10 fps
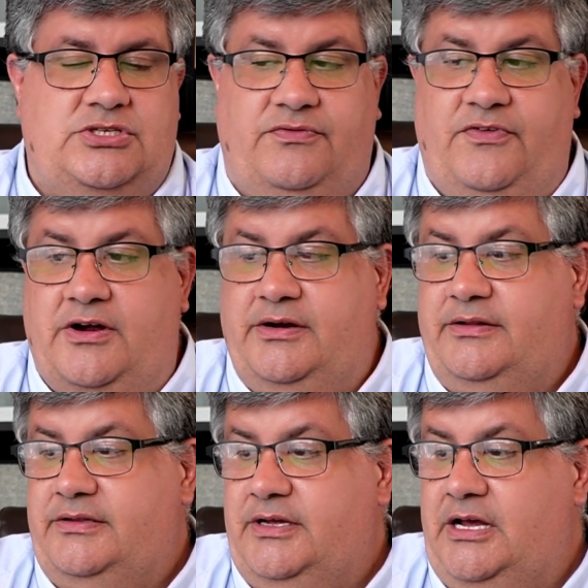So far,
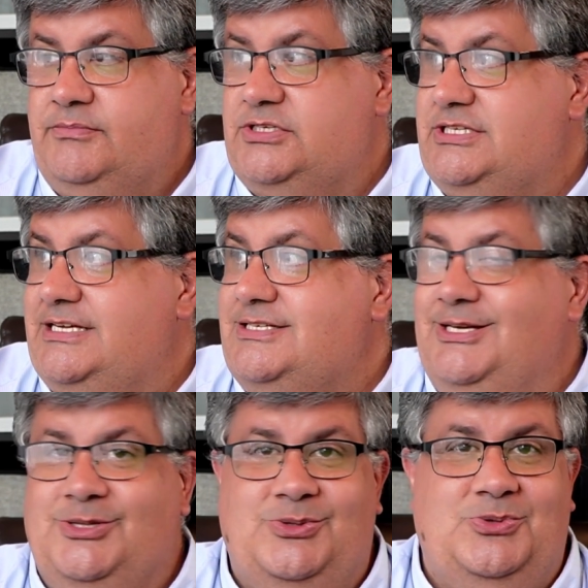I'm just
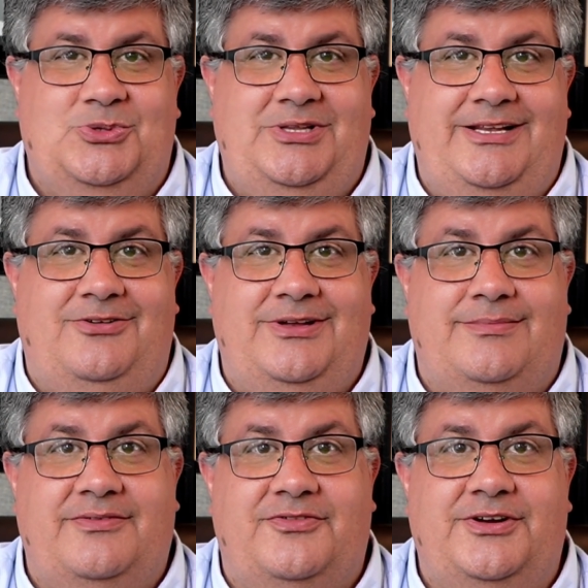testing it literally in
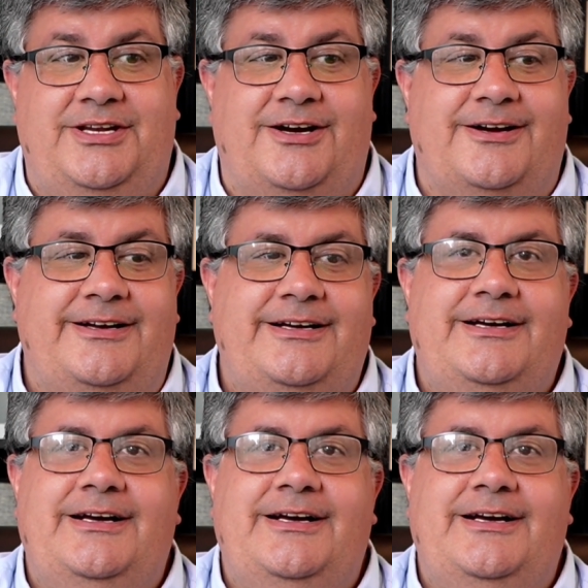my front yard.